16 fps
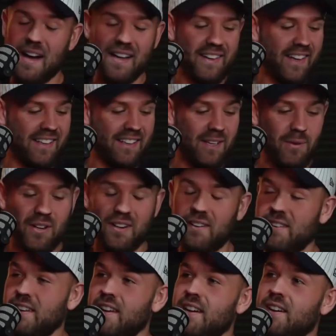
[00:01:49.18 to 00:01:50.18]
Matt, like, they were
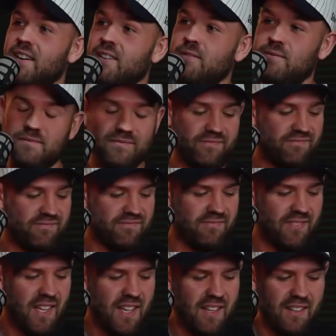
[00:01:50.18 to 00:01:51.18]
in the...
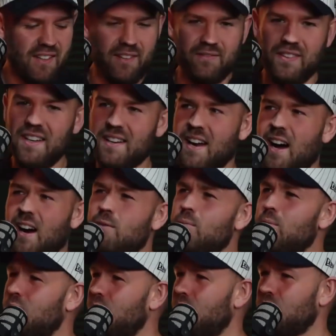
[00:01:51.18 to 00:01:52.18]
Like,
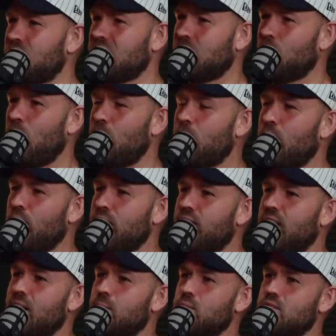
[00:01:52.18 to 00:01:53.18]
Vietnam was, like,
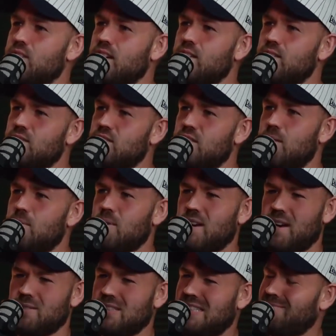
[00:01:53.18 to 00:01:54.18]
1.5% or something, and
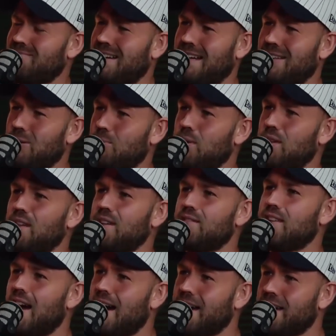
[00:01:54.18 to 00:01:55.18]
I was like, I don't believe
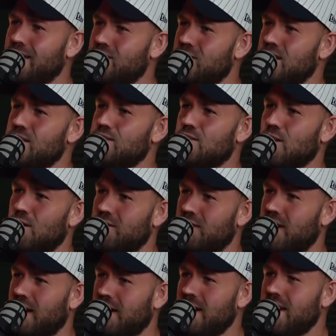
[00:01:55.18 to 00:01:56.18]
that. I get chased off.
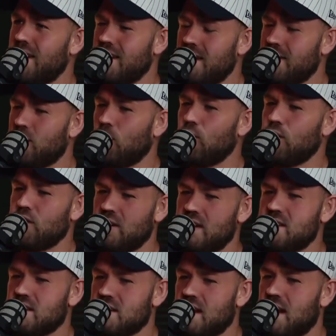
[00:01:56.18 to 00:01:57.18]
The only
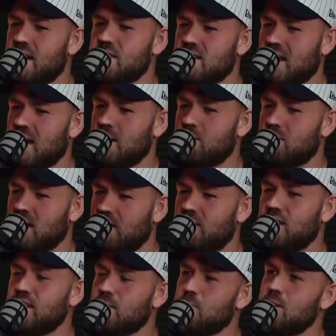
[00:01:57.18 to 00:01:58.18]
reason I escaped a
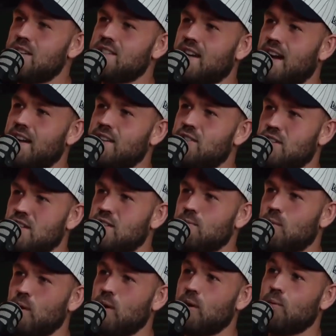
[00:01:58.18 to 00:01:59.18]
Vietnamese guy chasing
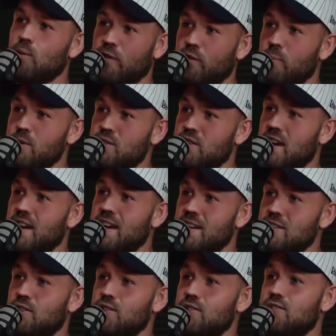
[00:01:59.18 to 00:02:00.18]
me with a machete
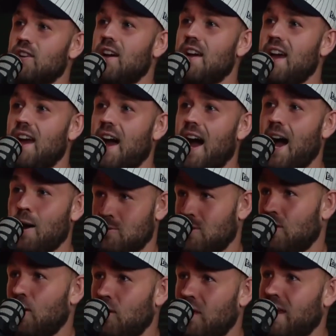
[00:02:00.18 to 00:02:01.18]
is because I was a
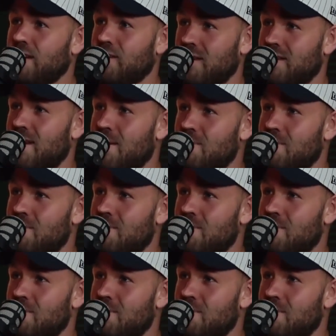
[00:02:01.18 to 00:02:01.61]
lot lighter than